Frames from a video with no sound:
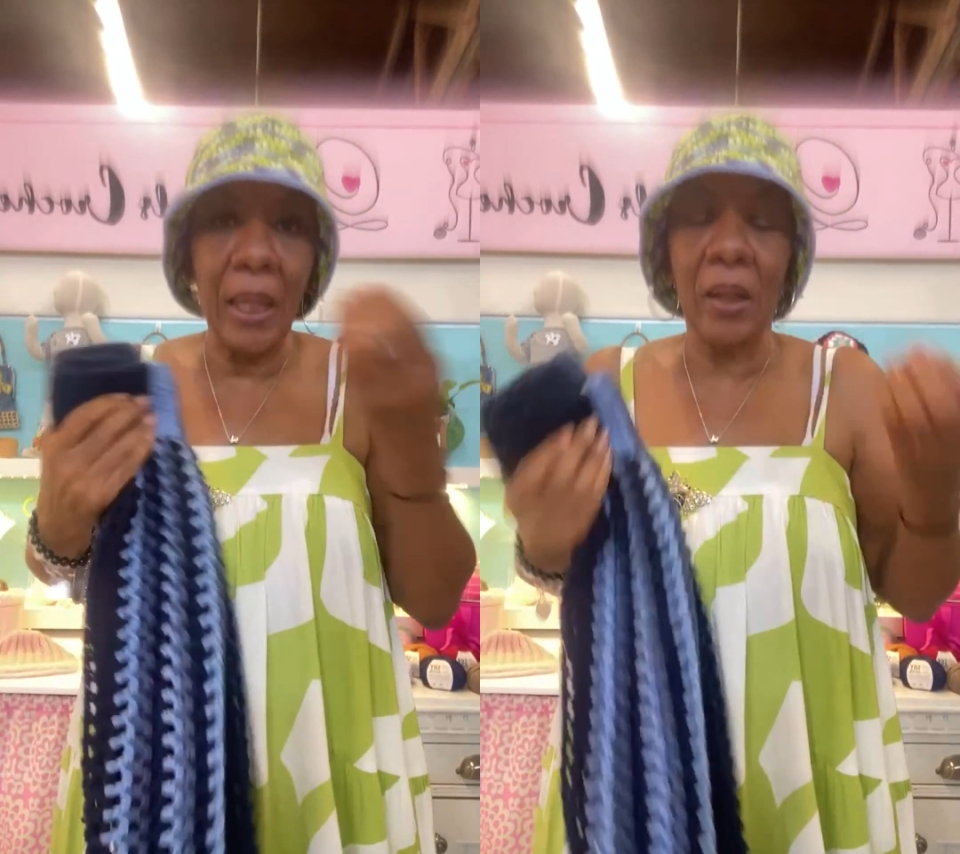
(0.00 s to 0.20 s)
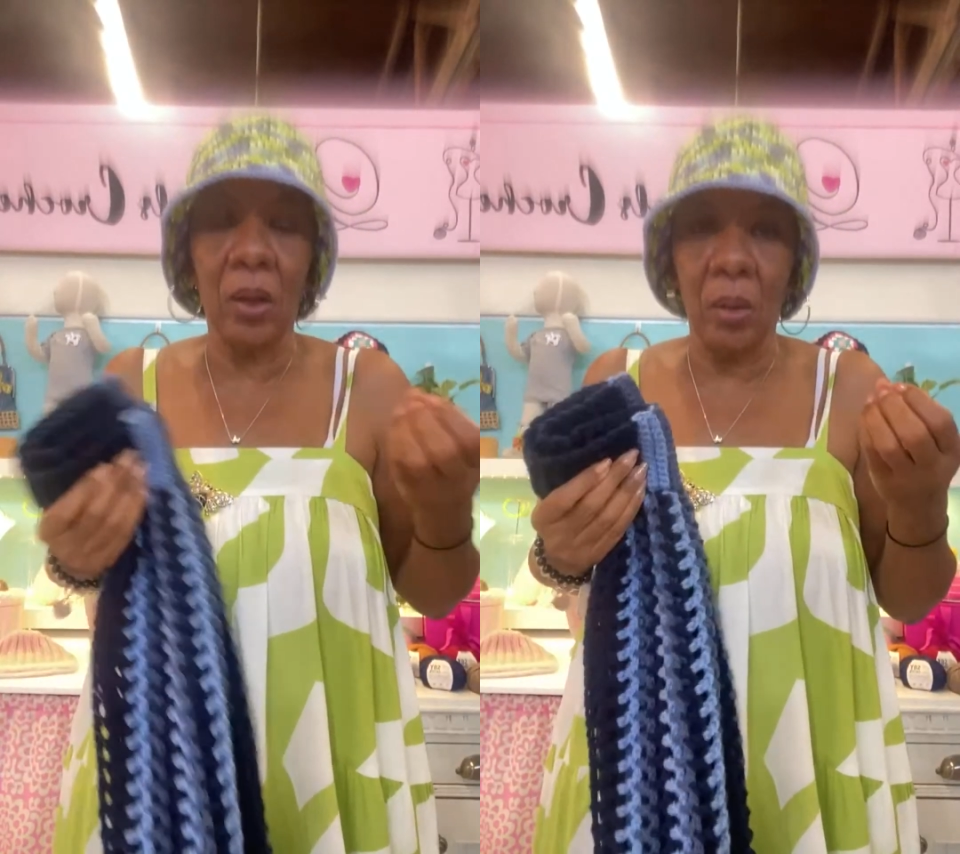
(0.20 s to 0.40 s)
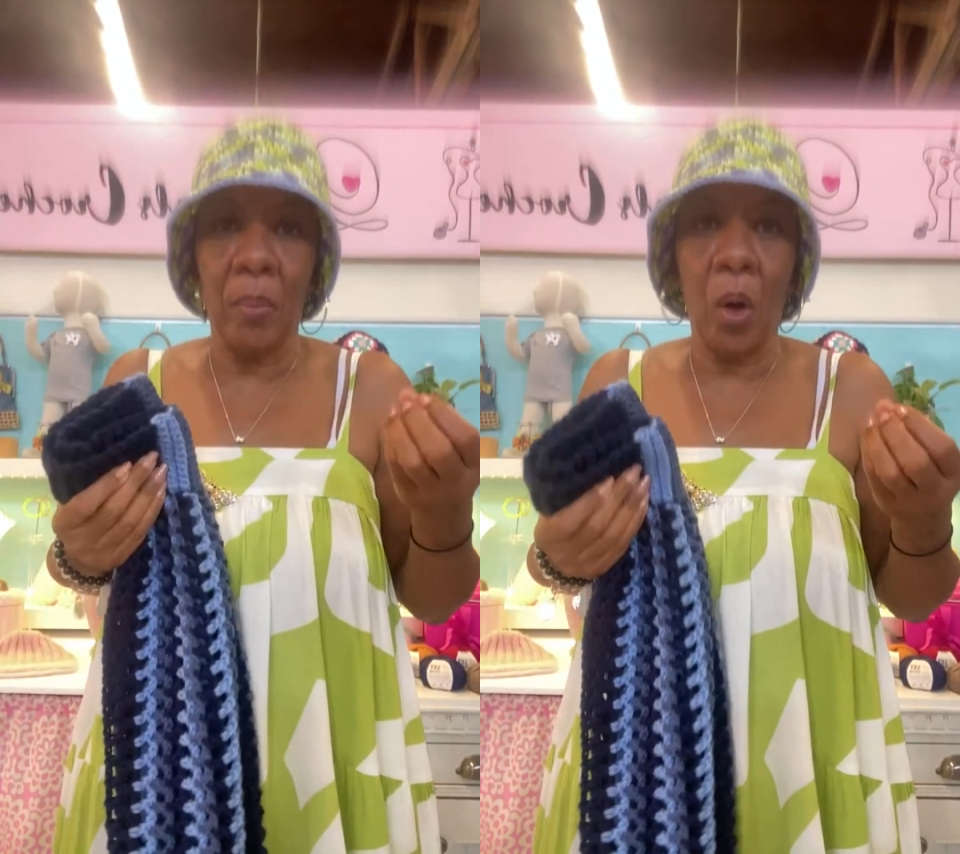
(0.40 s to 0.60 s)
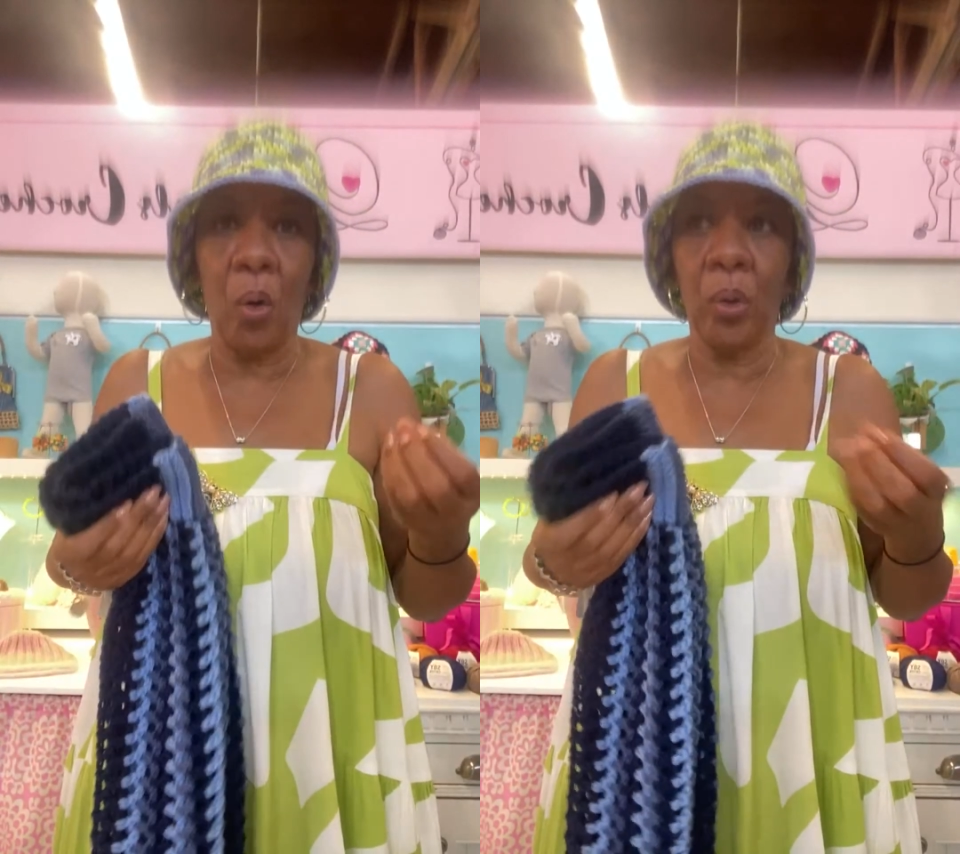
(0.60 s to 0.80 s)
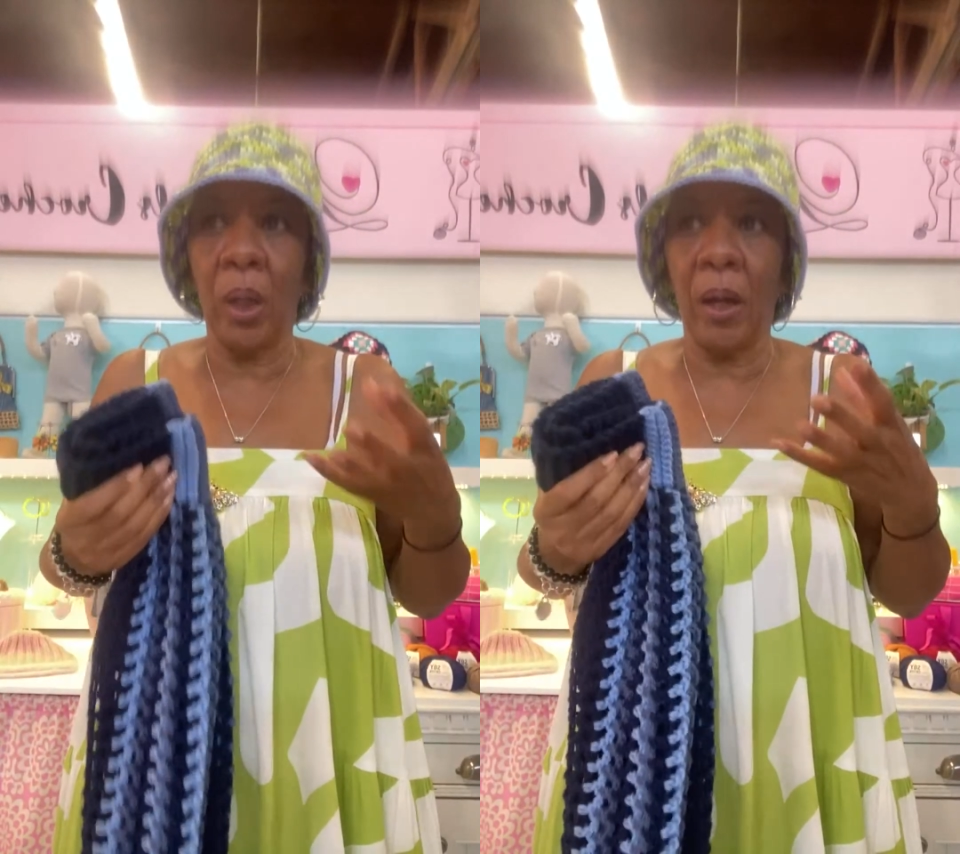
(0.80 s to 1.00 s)
in the
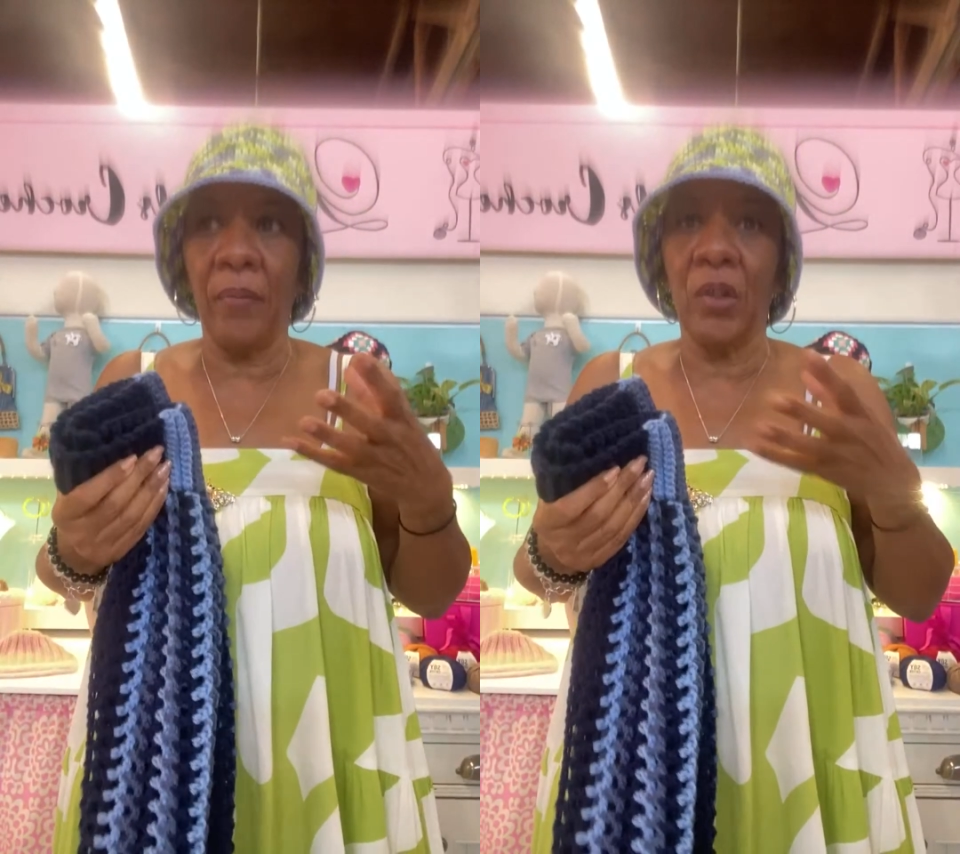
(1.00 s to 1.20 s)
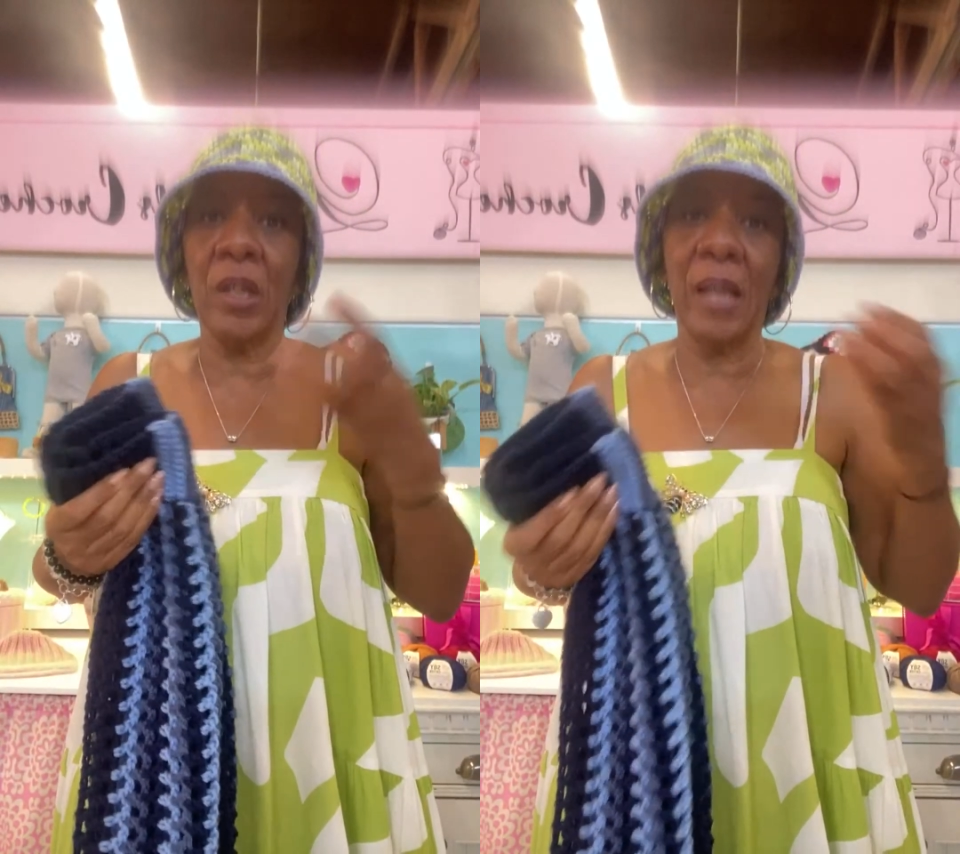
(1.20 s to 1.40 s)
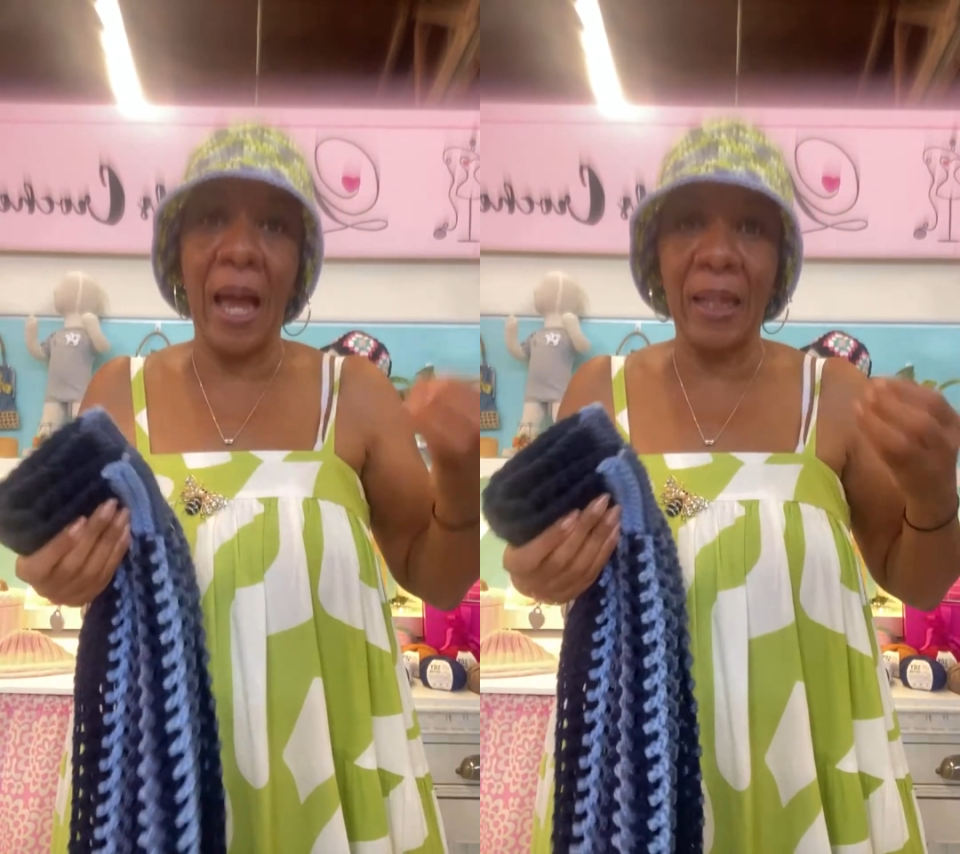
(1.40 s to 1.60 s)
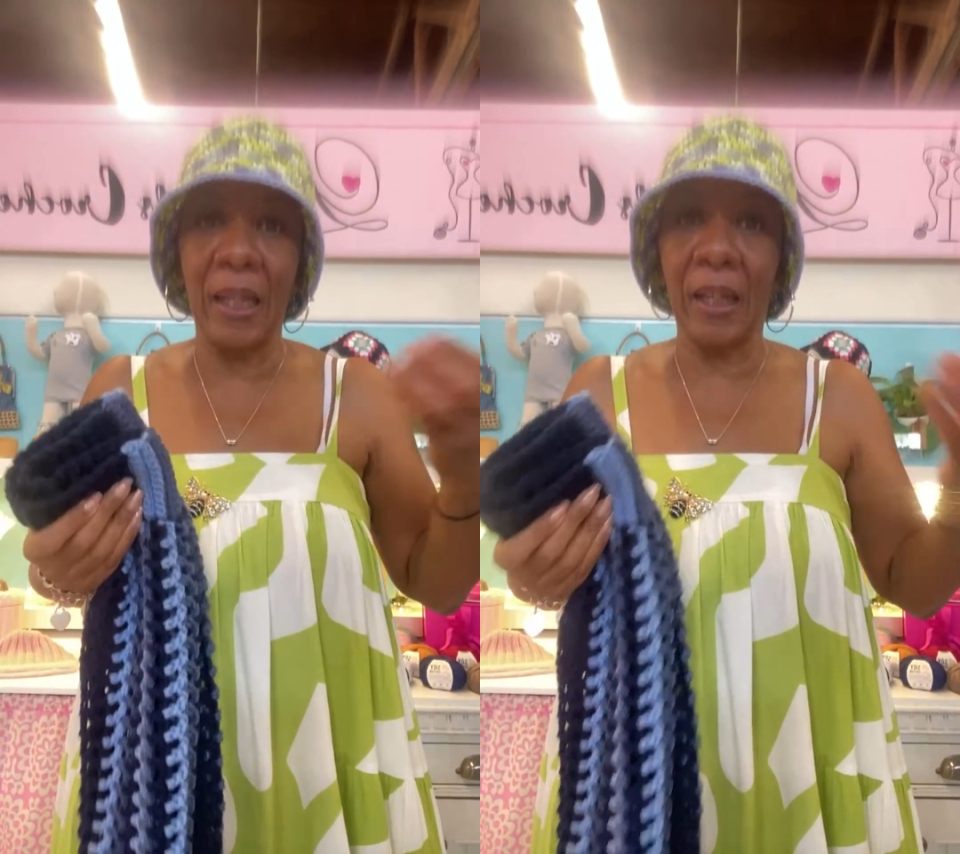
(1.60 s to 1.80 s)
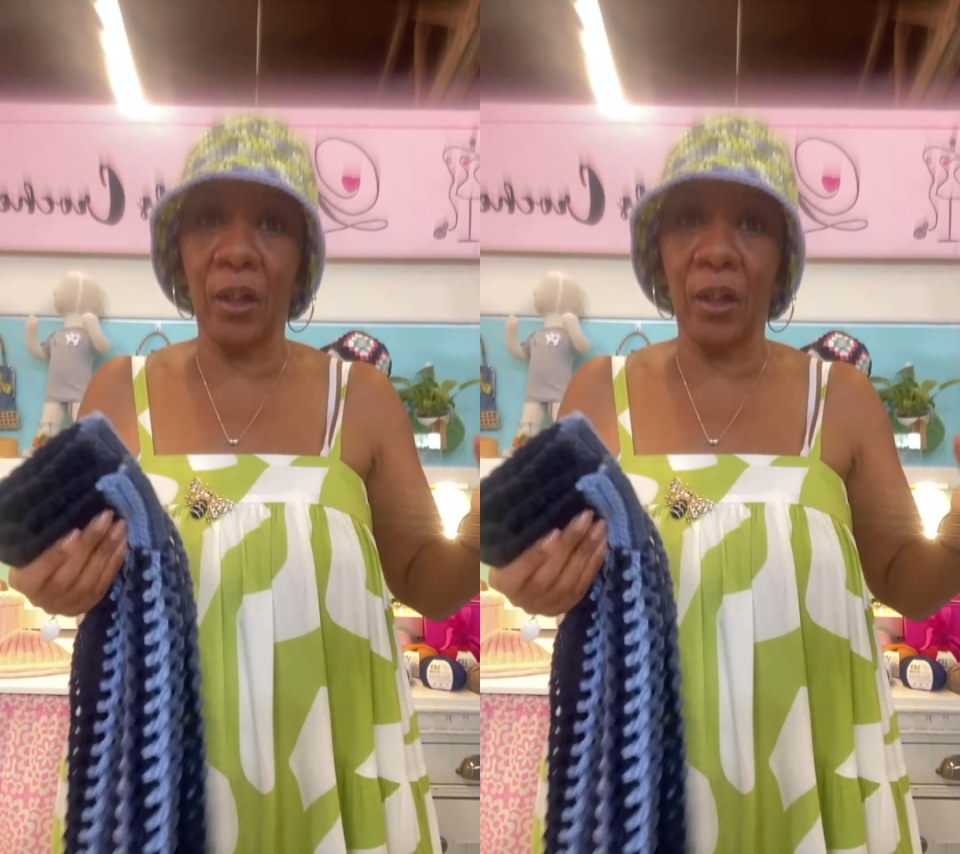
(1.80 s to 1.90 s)
mode of designing,